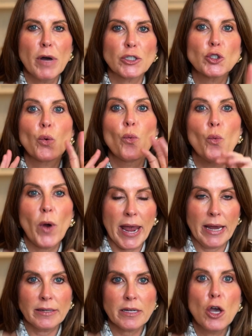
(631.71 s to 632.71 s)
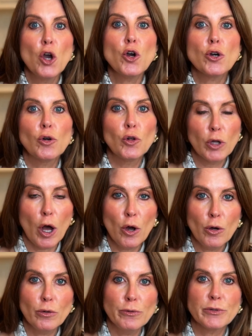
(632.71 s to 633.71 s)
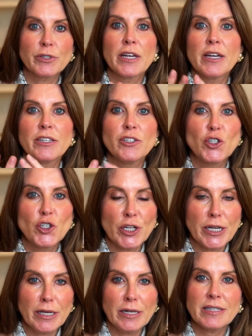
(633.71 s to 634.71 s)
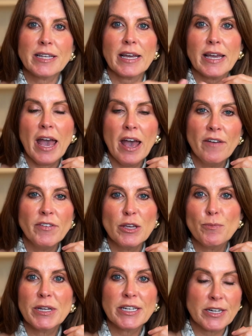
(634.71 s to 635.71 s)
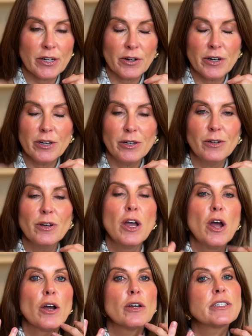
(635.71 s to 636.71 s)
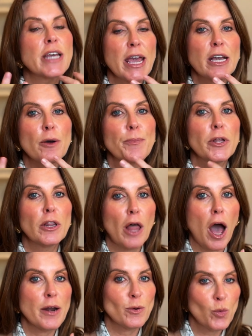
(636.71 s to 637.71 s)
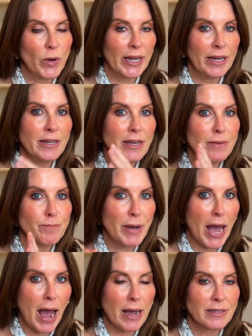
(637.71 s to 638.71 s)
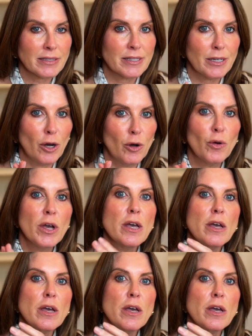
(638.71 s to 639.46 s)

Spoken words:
much weight. Clothes, jeans, like heavy material, take up a lot of weight in bags. So